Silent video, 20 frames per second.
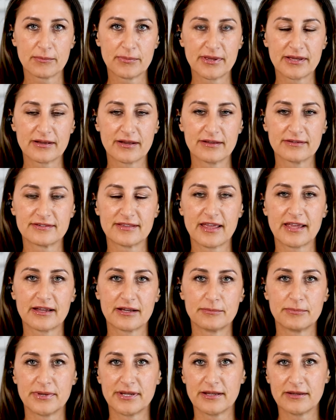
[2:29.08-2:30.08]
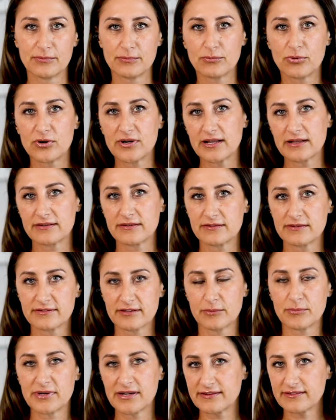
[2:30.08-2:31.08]
because they could be putting
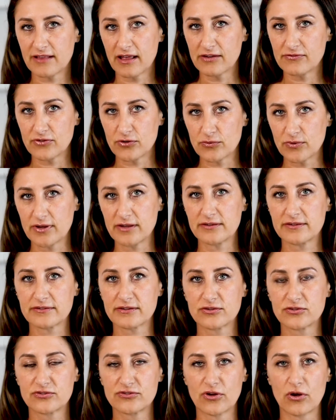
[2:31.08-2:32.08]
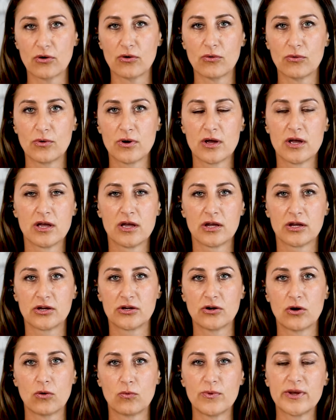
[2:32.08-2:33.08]
somebody's life at risk. So,
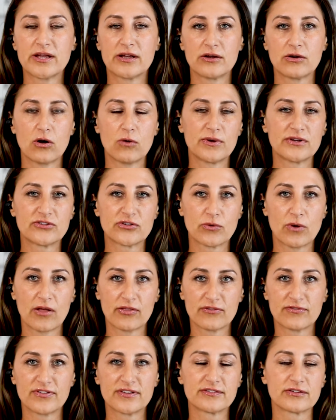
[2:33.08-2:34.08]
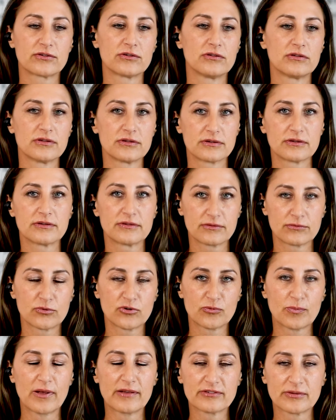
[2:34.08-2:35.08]
you know, we can go into all the physical
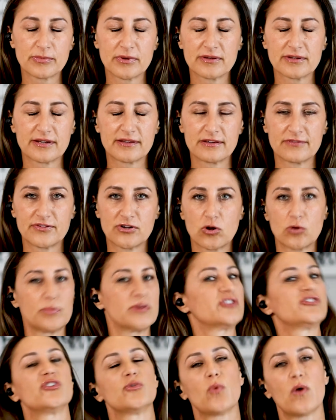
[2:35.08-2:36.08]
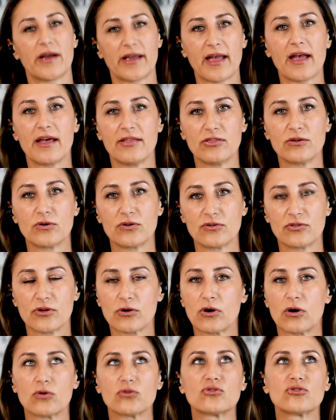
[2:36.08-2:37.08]
responsibilities of an OBGYN.
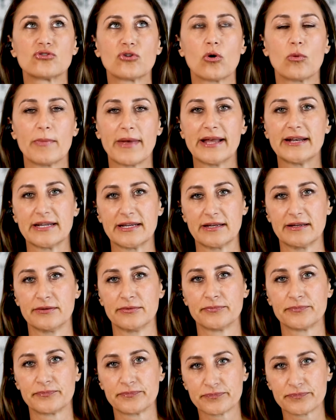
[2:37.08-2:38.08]
There are so many.